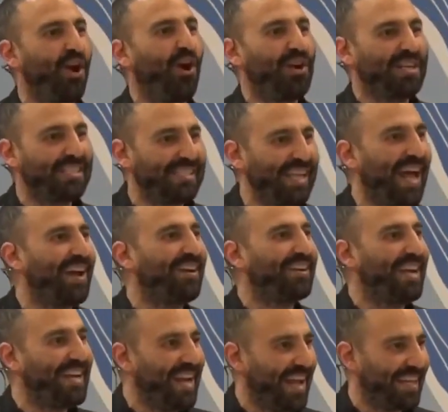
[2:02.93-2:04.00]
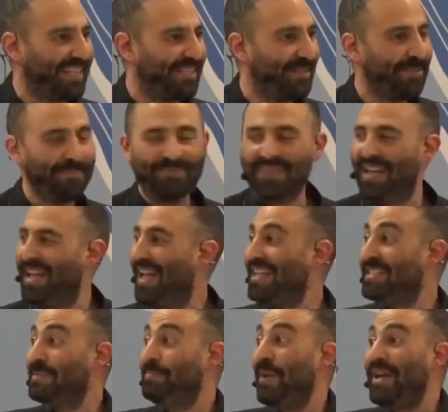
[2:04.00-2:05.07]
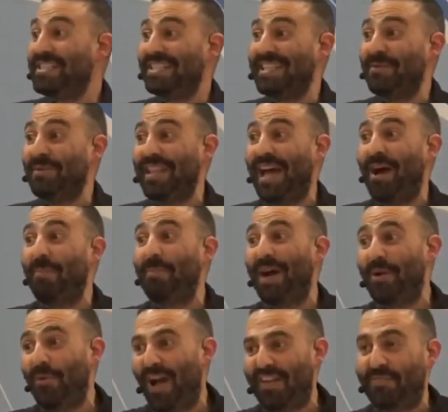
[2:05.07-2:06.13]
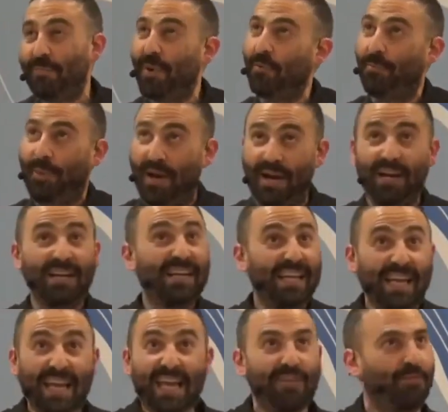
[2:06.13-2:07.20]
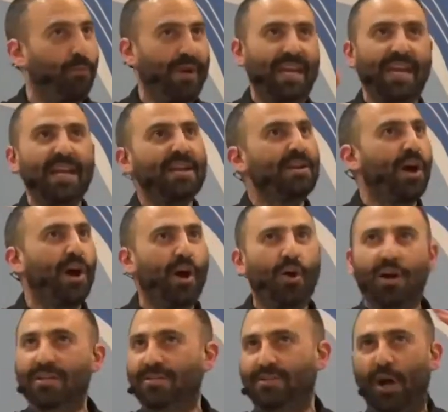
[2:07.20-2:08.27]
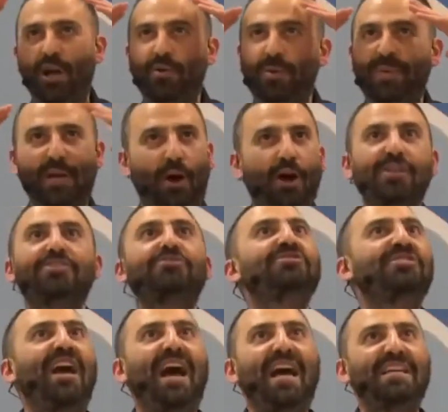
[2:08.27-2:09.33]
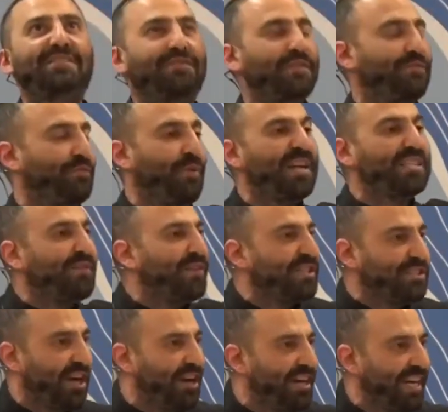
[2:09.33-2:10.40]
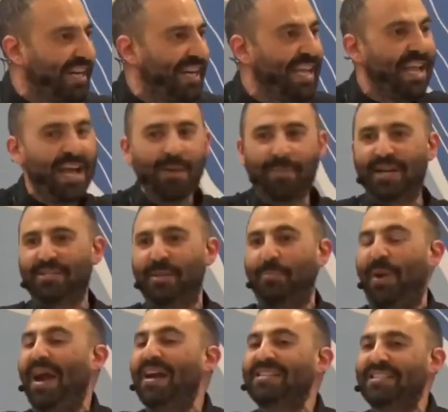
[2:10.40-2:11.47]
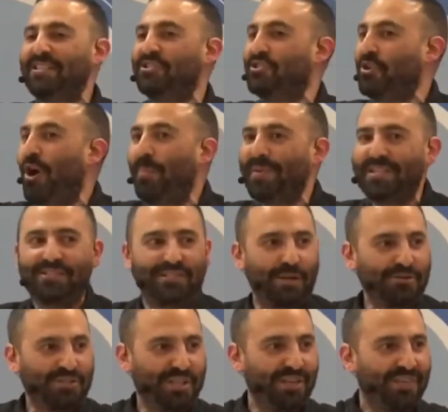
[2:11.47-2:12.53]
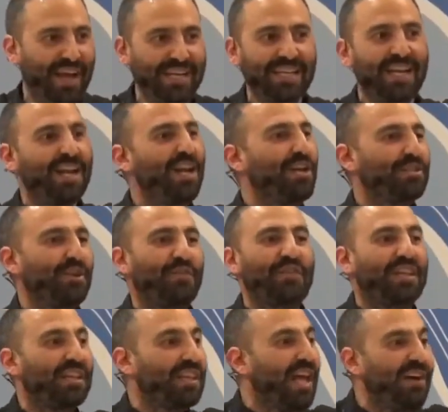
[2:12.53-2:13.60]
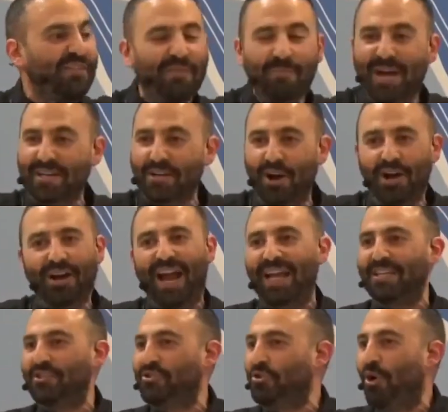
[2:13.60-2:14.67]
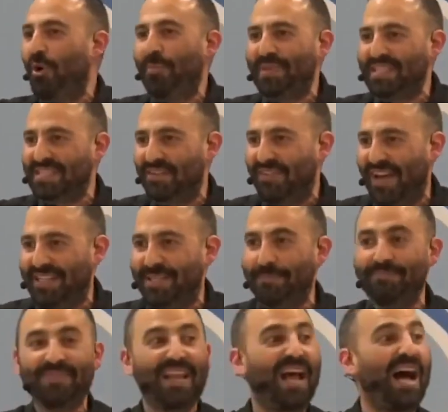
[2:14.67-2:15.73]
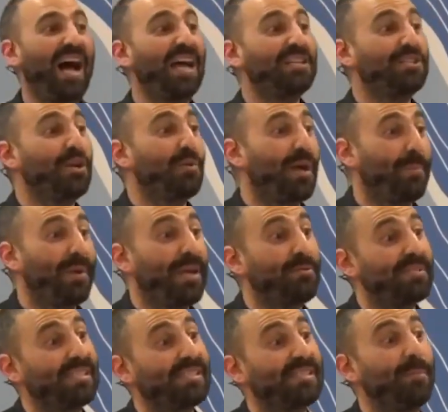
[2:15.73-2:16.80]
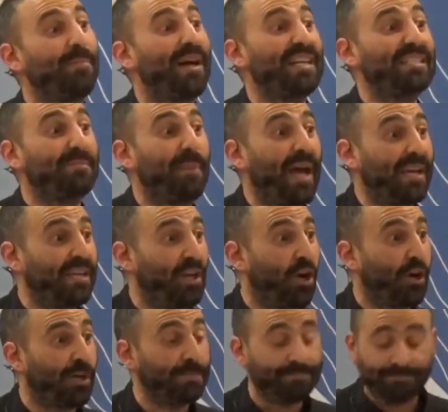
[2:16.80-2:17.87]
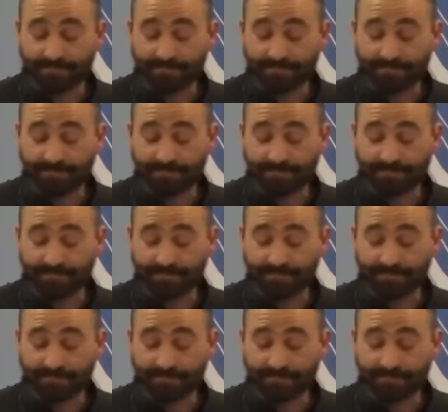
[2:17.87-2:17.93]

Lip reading: on a Saturday night, especially without my wife. But apparently if we didn't go, our daughter would be ostracized for the rest of her eternity because her parents didn't show up at this social event. So for the love of my daughter, I had to show up at this event. I showed up. It was in somebody's backyard.